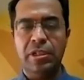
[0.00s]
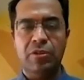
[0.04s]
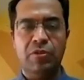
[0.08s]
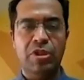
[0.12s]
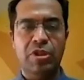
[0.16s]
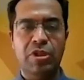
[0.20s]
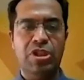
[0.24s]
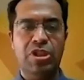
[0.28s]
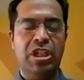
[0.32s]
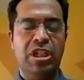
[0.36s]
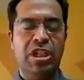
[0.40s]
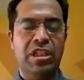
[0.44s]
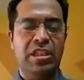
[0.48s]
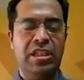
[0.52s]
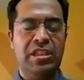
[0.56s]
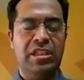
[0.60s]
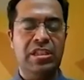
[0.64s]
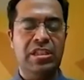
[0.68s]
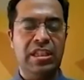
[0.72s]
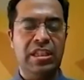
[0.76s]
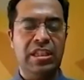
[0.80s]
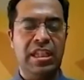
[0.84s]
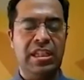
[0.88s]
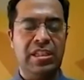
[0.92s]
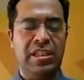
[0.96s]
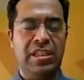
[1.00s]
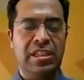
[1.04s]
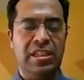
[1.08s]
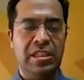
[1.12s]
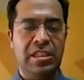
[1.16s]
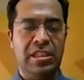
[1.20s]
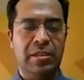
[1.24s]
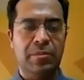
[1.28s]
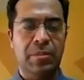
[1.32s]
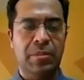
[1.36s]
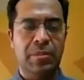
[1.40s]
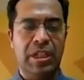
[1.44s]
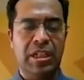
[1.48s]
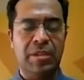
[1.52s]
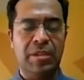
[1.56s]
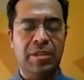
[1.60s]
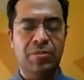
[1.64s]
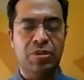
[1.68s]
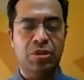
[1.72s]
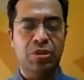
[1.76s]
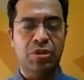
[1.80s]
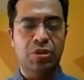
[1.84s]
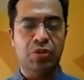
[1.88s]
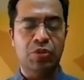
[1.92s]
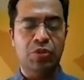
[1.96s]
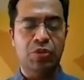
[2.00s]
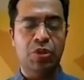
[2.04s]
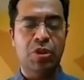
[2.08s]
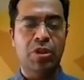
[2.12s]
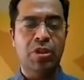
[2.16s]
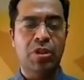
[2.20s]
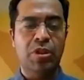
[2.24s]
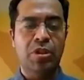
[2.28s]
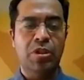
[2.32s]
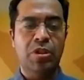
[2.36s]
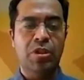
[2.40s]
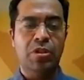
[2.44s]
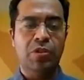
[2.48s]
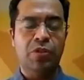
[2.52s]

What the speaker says: which in this case becomes useful